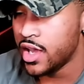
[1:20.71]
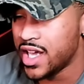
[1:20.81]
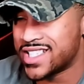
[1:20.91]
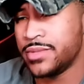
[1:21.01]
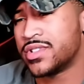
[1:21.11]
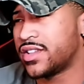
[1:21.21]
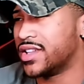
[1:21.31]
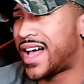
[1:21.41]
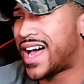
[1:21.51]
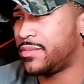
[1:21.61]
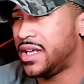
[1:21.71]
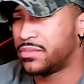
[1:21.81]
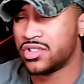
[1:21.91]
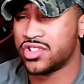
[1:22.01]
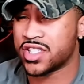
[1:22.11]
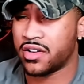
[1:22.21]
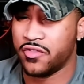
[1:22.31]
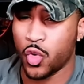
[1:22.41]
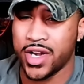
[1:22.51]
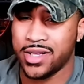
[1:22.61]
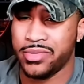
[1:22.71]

It seems as if a lot of people are just avoiding